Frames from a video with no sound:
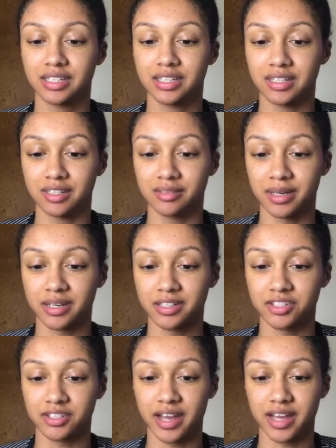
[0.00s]
I don't know, my
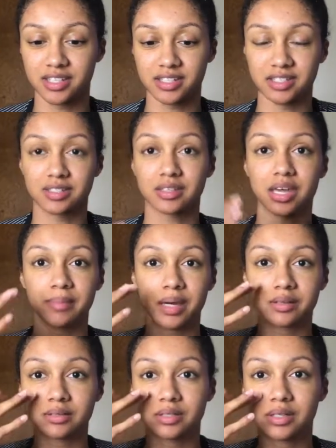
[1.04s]
country accent just came
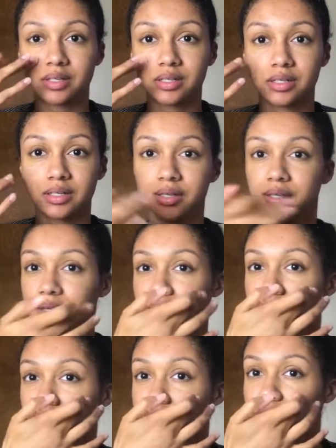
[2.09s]
out. I'm
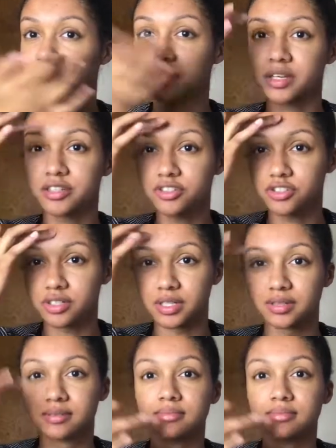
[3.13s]
not even from the country.